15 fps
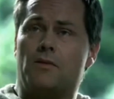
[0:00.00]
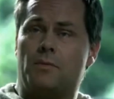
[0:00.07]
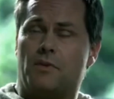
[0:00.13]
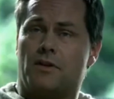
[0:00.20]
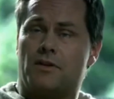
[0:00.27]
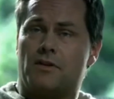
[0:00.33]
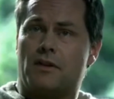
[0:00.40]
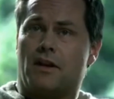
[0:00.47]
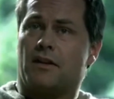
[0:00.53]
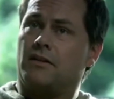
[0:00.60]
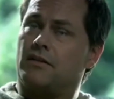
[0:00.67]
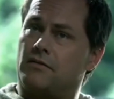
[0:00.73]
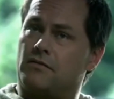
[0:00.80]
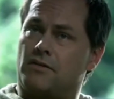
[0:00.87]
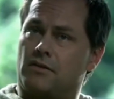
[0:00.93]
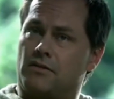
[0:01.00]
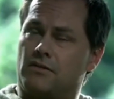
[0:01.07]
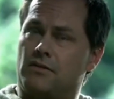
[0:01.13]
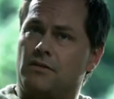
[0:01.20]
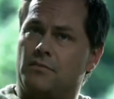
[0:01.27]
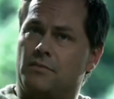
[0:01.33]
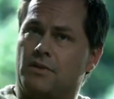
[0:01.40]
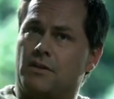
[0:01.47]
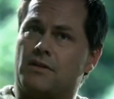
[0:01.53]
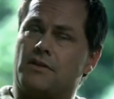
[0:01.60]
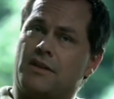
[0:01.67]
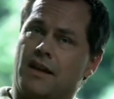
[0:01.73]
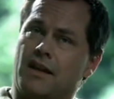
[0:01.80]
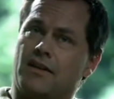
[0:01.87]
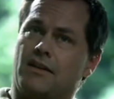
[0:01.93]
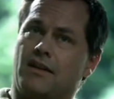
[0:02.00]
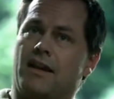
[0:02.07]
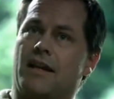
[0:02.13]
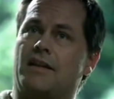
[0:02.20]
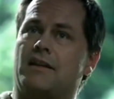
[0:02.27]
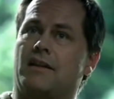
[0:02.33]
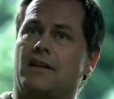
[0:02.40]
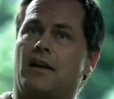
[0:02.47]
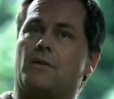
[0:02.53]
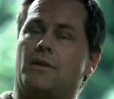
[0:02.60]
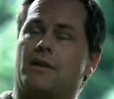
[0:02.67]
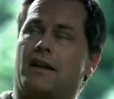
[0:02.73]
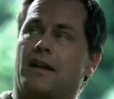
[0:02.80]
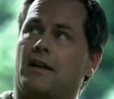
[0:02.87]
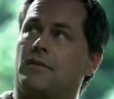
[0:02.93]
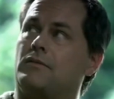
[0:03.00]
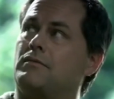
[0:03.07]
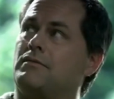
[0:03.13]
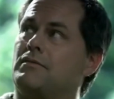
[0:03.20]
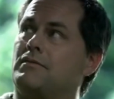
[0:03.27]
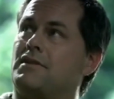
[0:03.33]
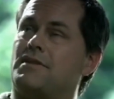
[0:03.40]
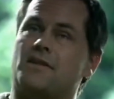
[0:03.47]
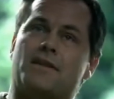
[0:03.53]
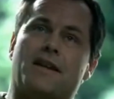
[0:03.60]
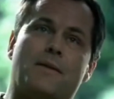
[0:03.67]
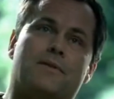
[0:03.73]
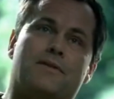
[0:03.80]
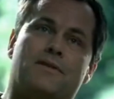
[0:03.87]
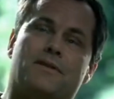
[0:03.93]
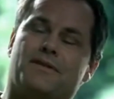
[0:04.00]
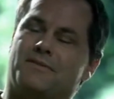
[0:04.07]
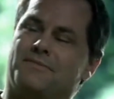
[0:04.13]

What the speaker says: because I could have sued, but instead I let it go, and now this has happened.